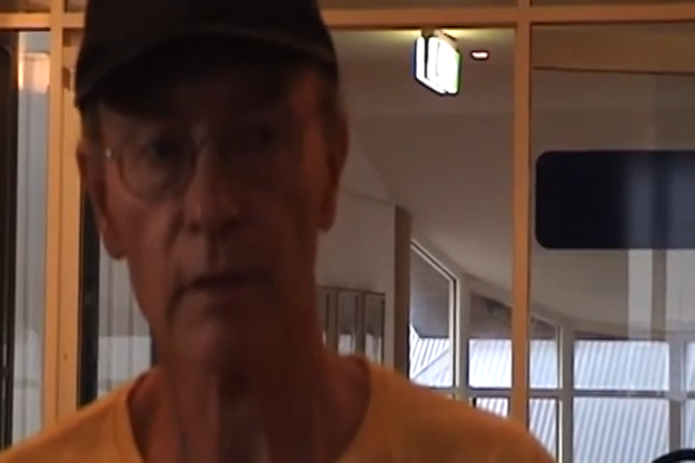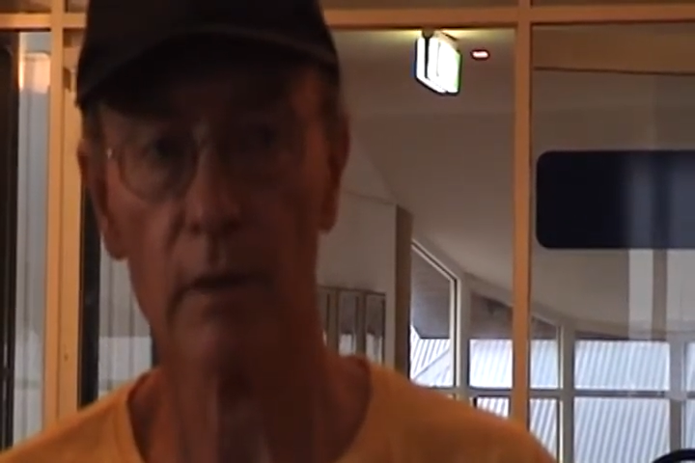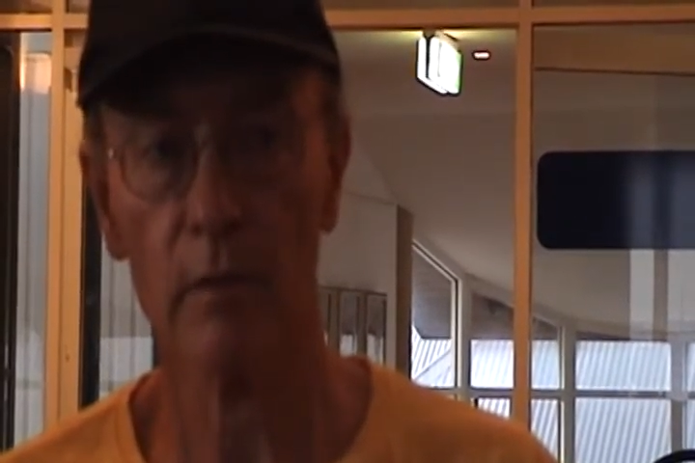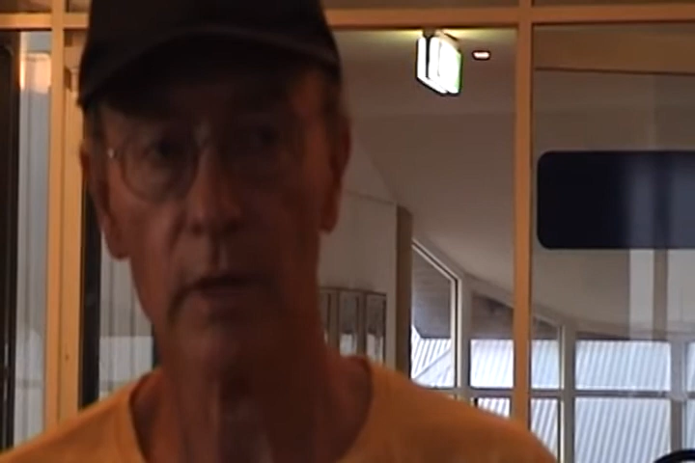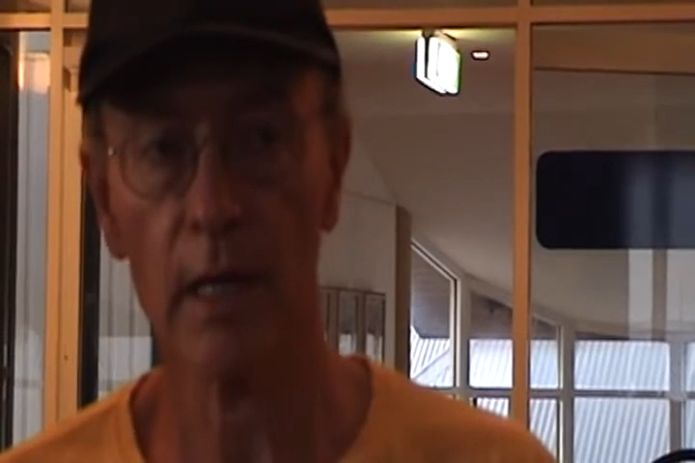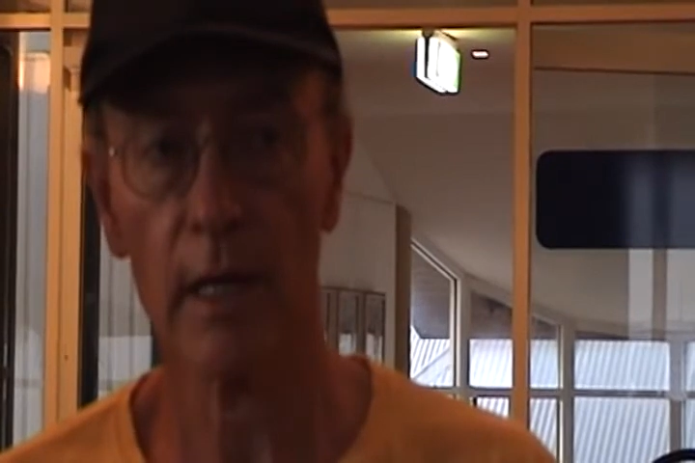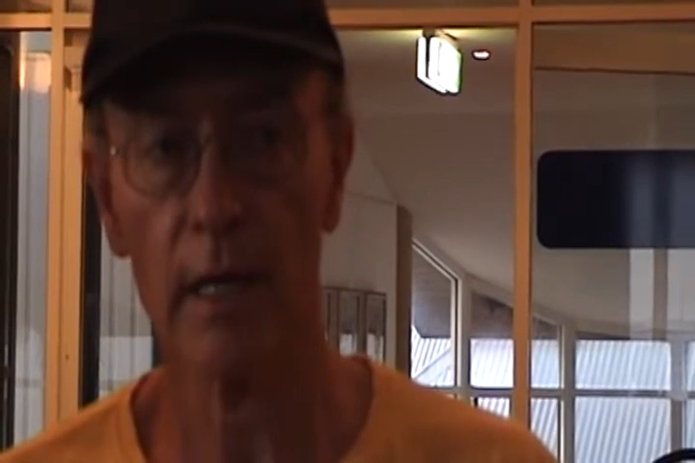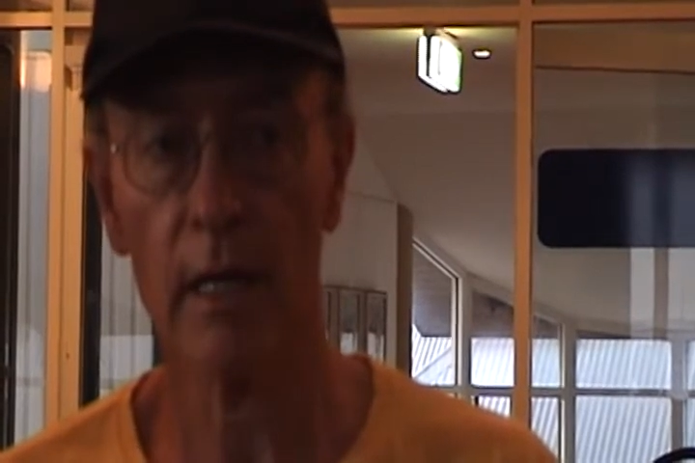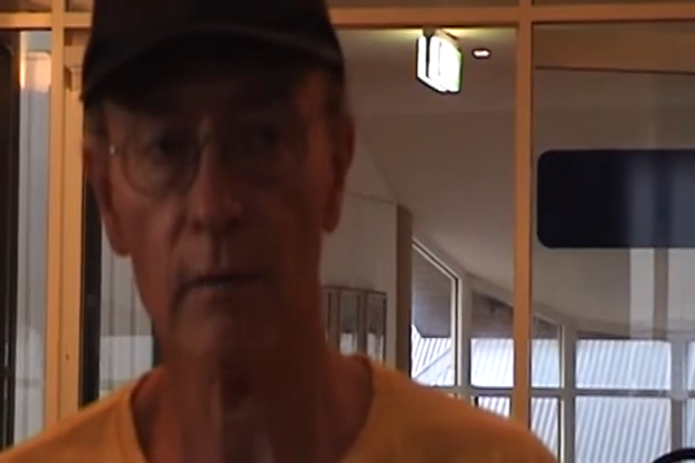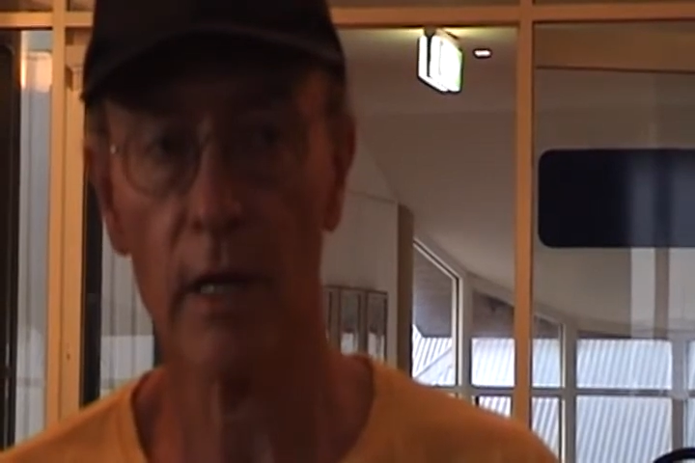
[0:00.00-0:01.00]
to get a
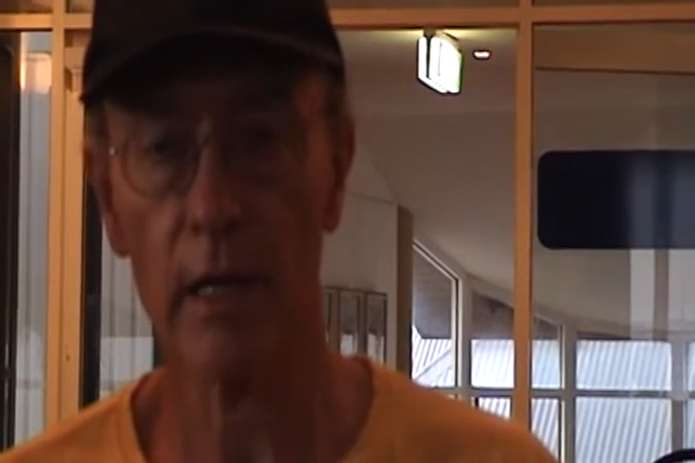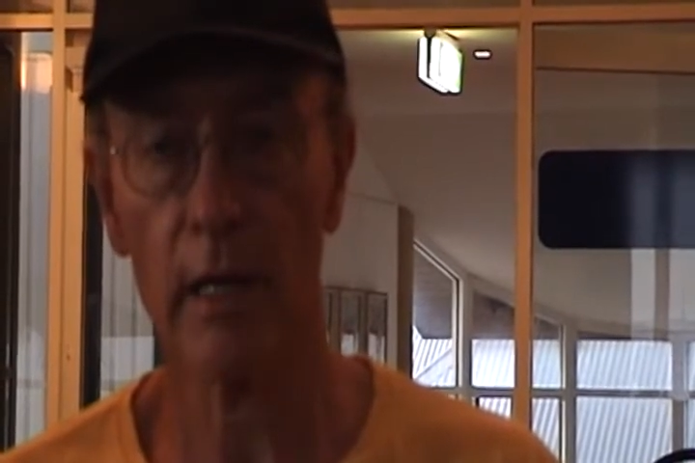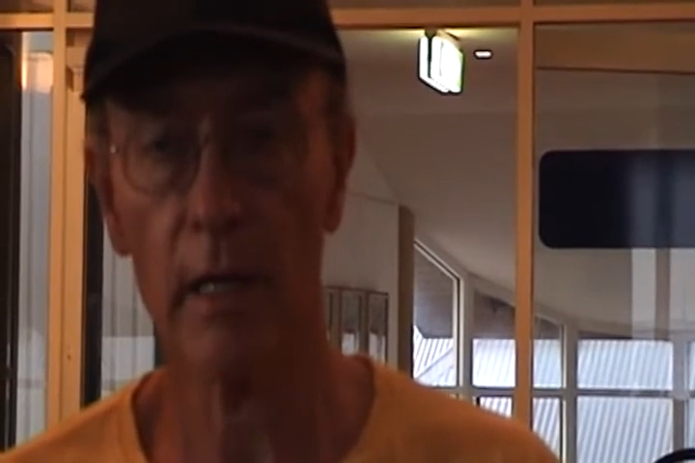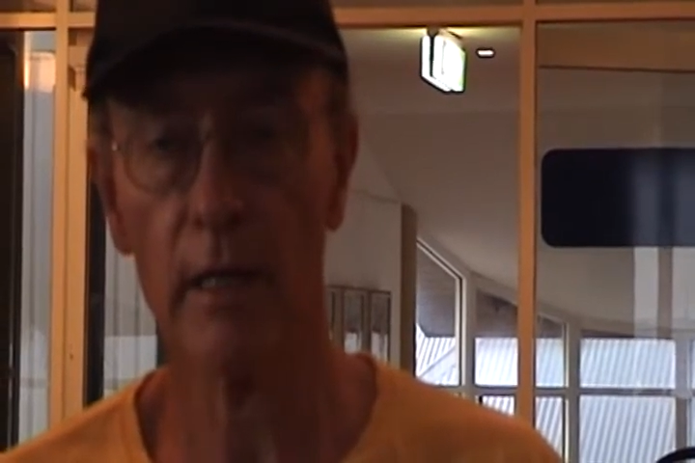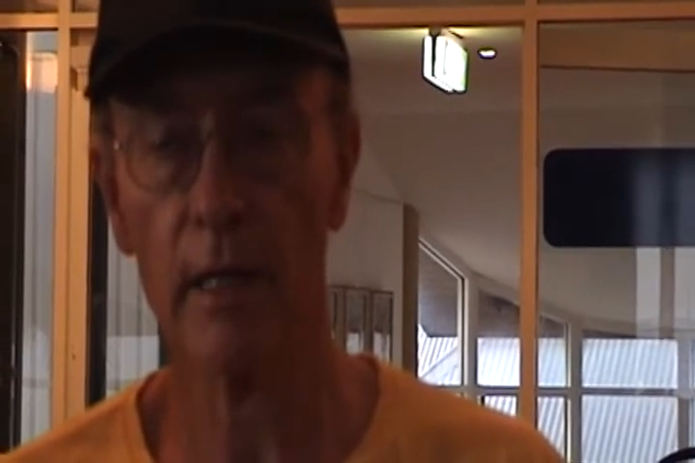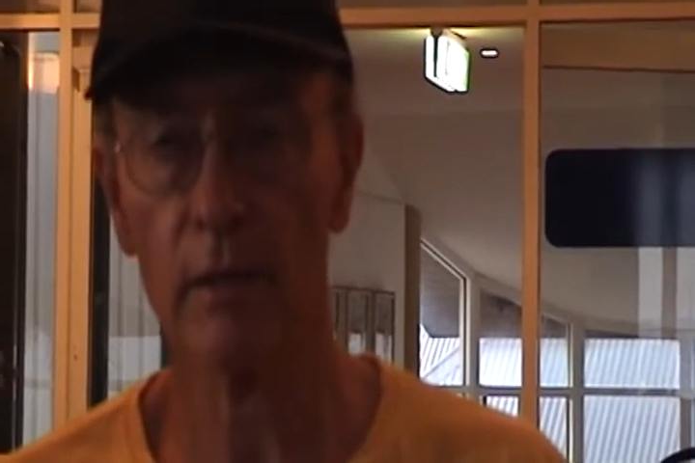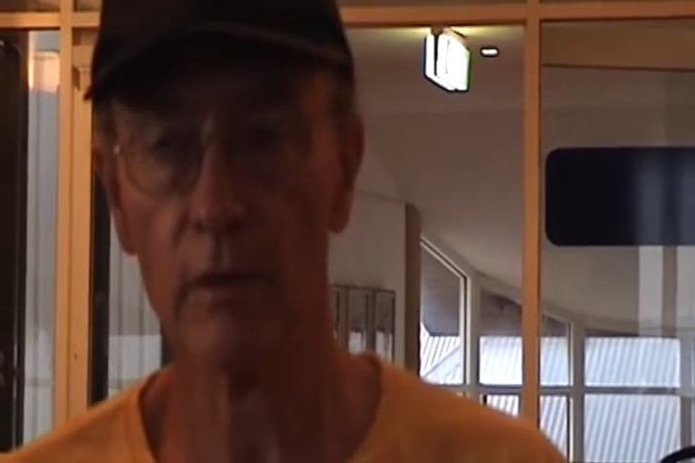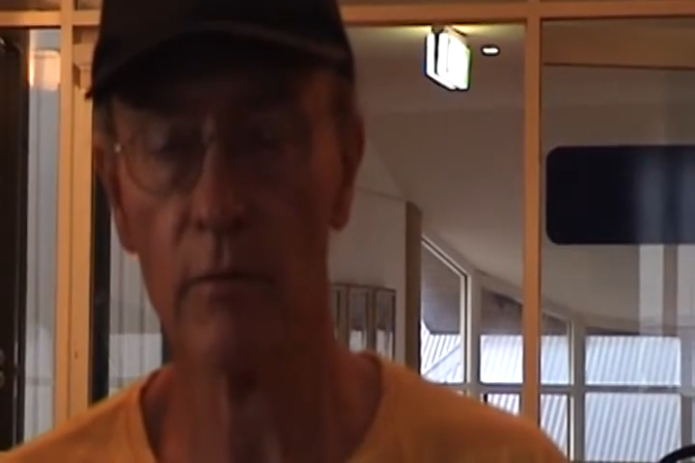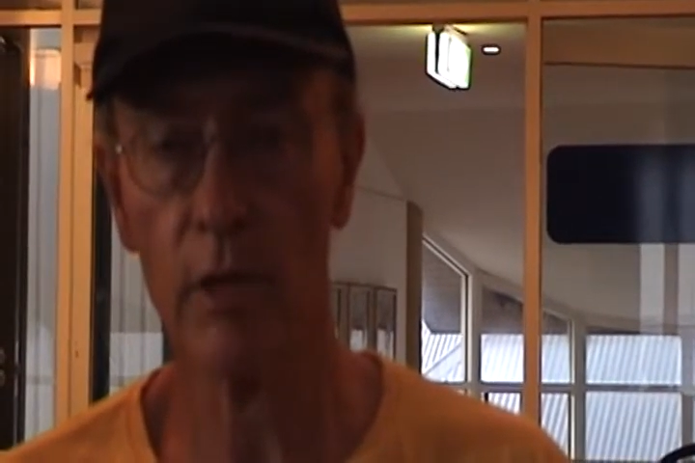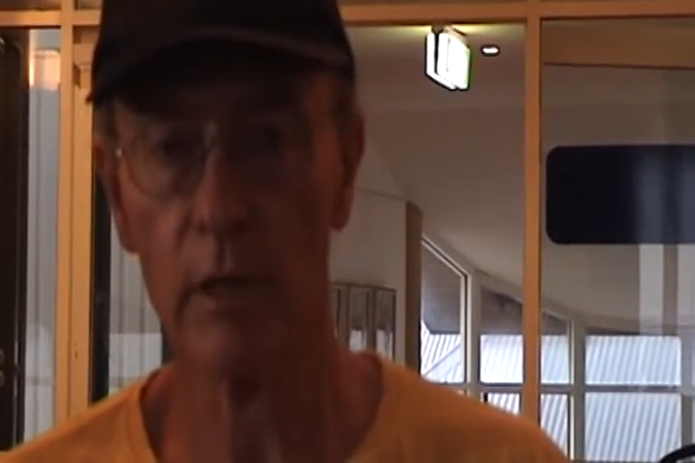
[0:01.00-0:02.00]
car running in that
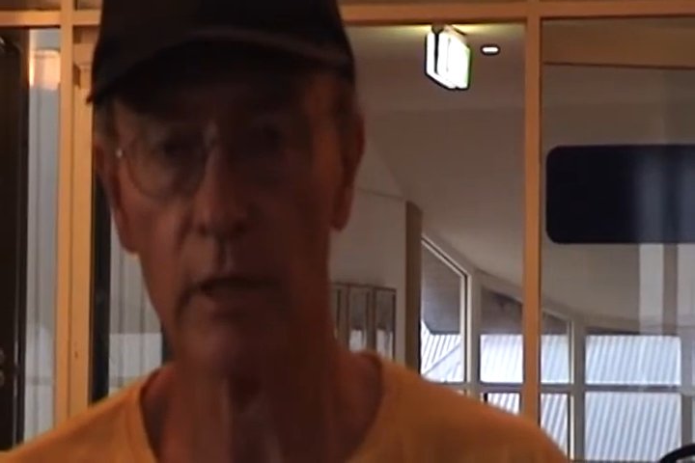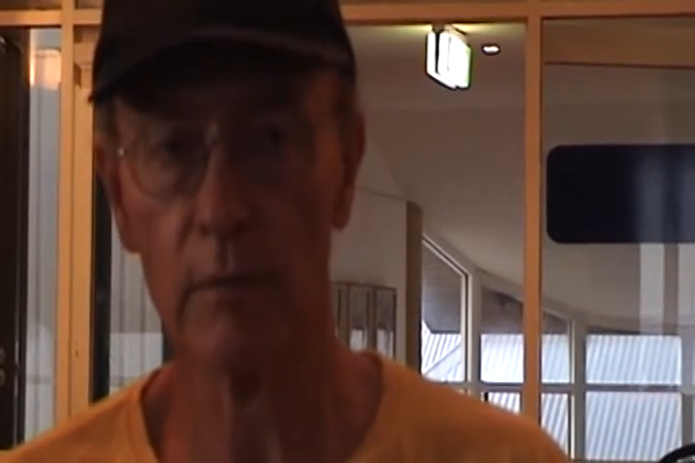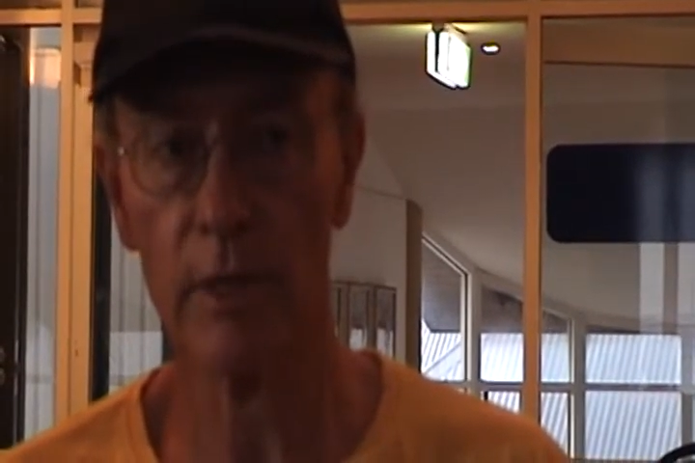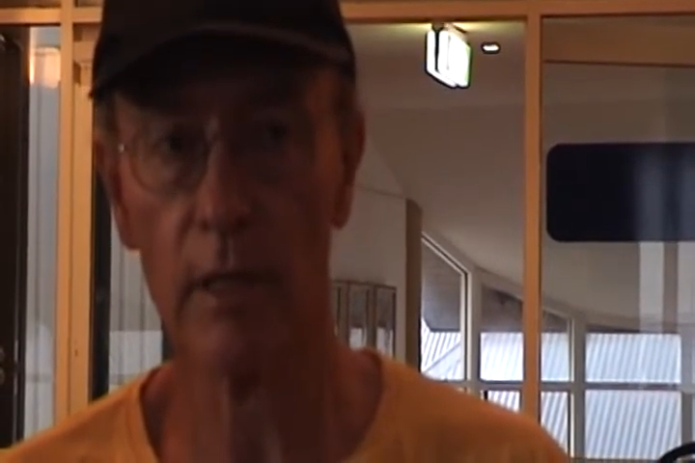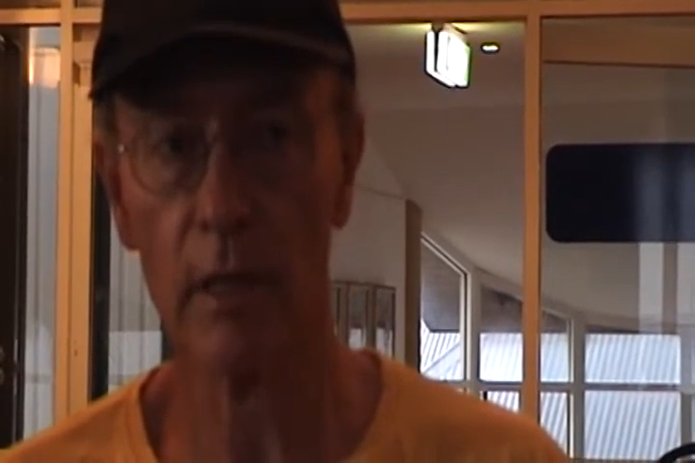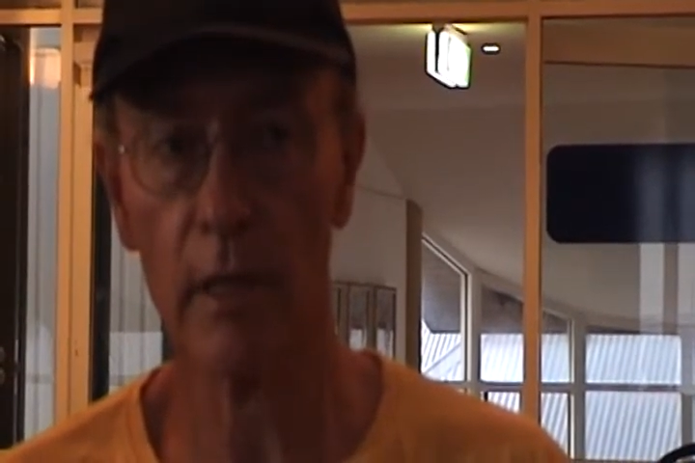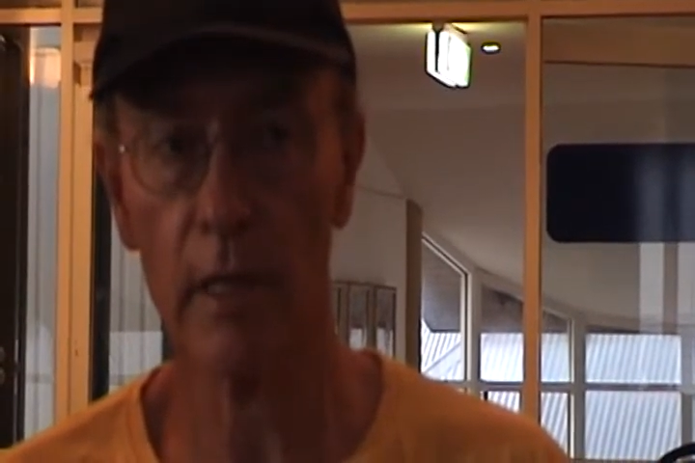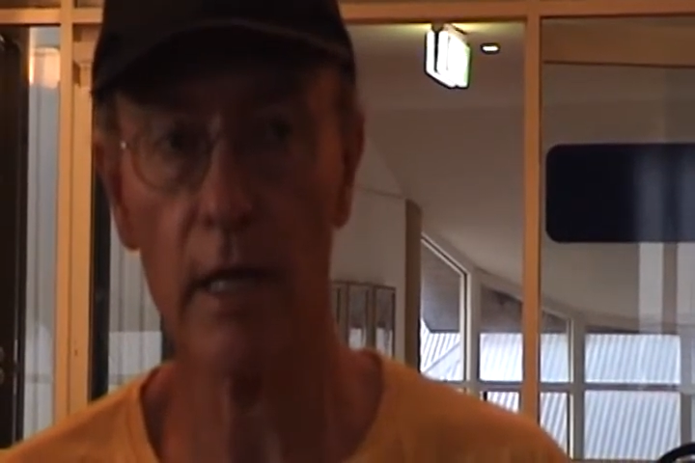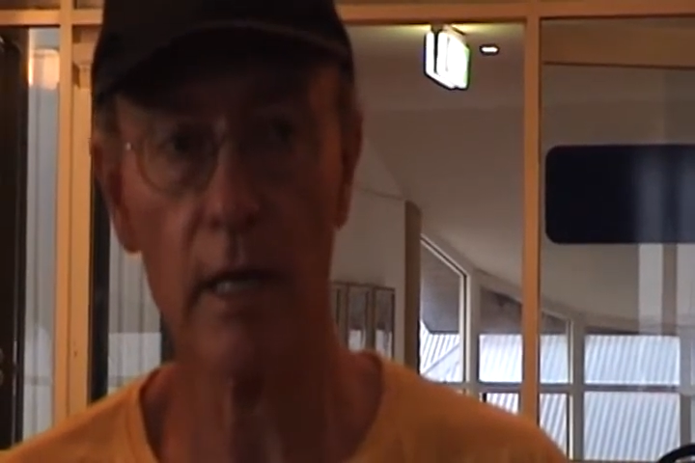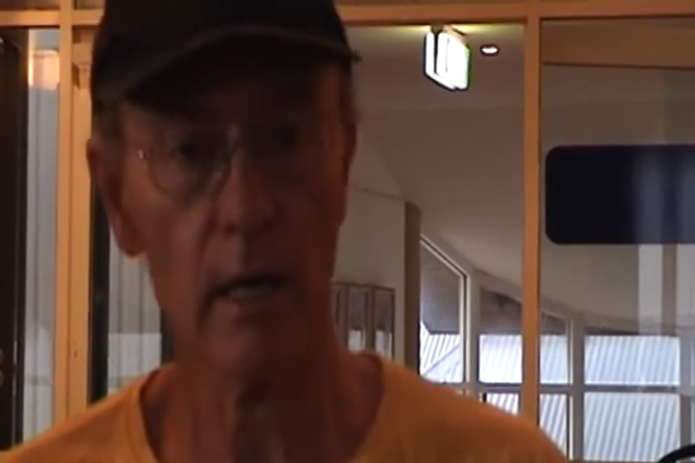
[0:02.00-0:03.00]
community, particularly in
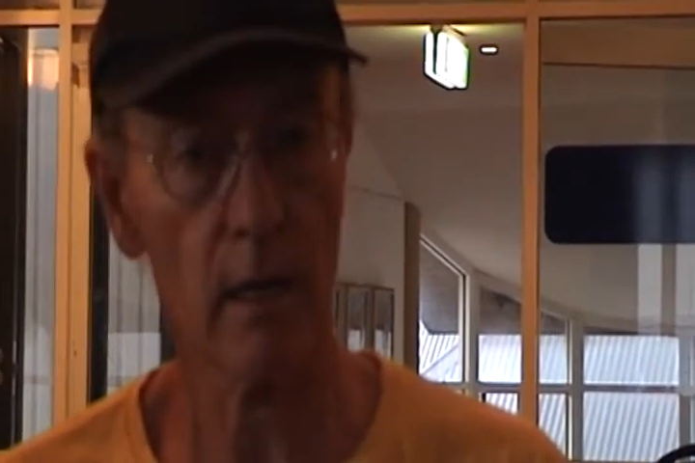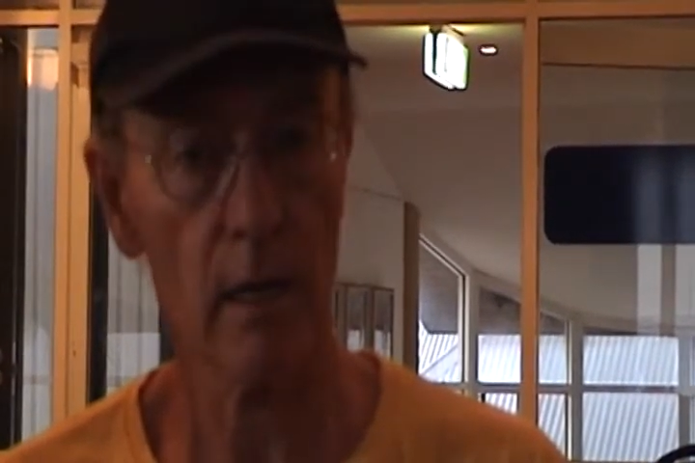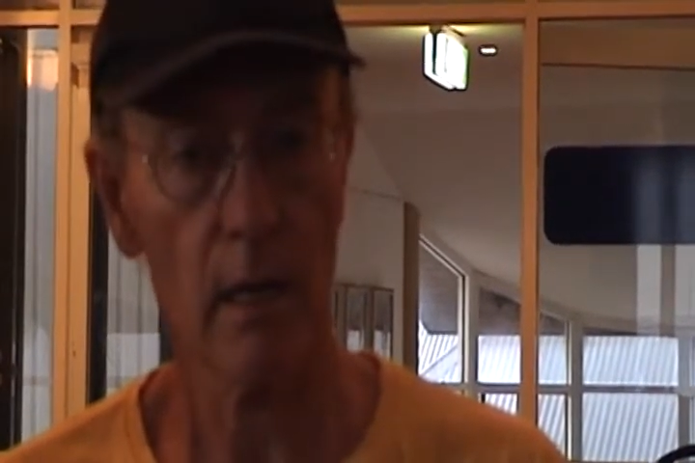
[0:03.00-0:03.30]
India.